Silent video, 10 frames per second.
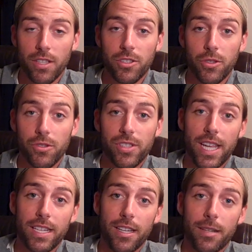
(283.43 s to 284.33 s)
two
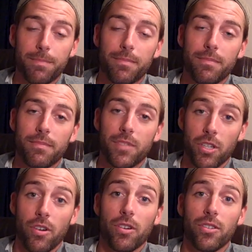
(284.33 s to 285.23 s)
stand-up
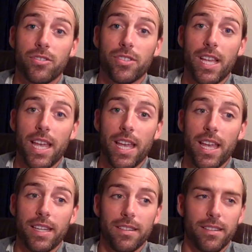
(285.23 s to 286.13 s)
urinals,
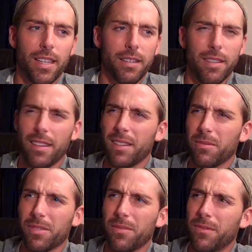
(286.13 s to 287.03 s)
and like I think
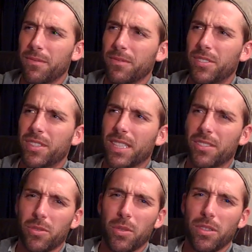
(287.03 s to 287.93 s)
it was
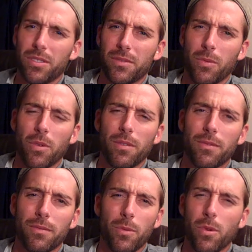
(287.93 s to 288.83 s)
six toilets, four,
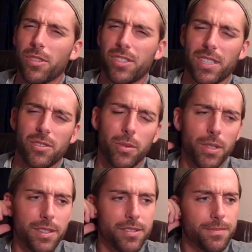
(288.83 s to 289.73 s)
four or six
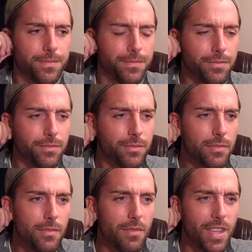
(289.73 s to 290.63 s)
toilets.
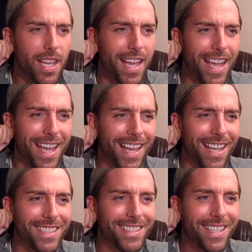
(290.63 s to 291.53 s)

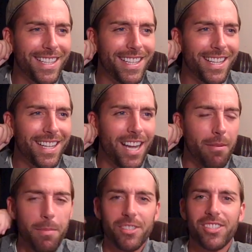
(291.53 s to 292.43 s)
And
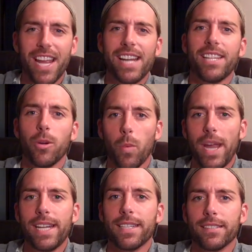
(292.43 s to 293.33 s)
I remember standing there
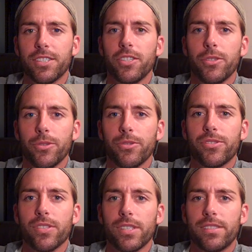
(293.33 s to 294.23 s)
waiting to
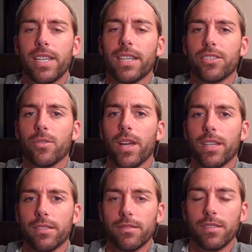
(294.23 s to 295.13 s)
use a sink so I
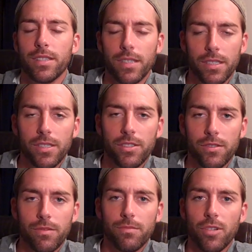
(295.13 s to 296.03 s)
could
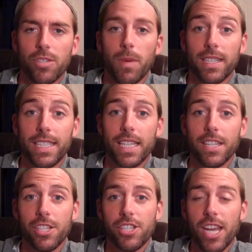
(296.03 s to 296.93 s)
brush my
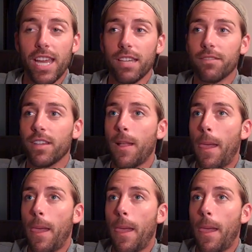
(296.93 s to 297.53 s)
teeth and shave.